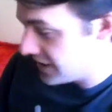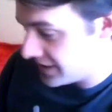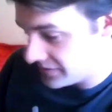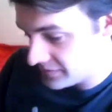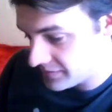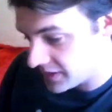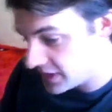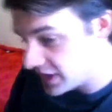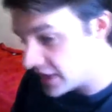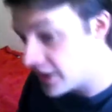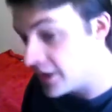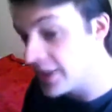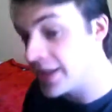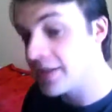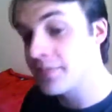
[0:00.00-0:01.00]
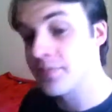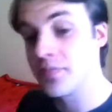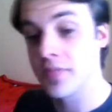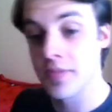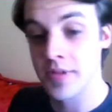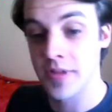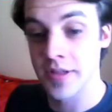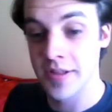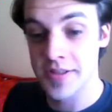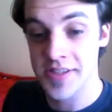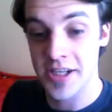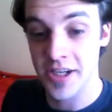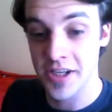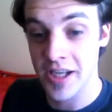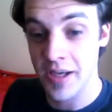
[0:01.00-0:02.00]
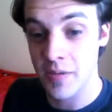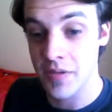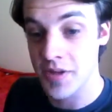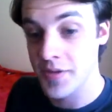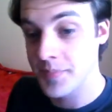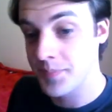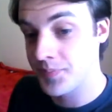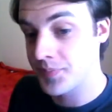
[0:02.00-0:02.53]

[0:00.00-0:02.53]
Can I go now? Is that okay with you?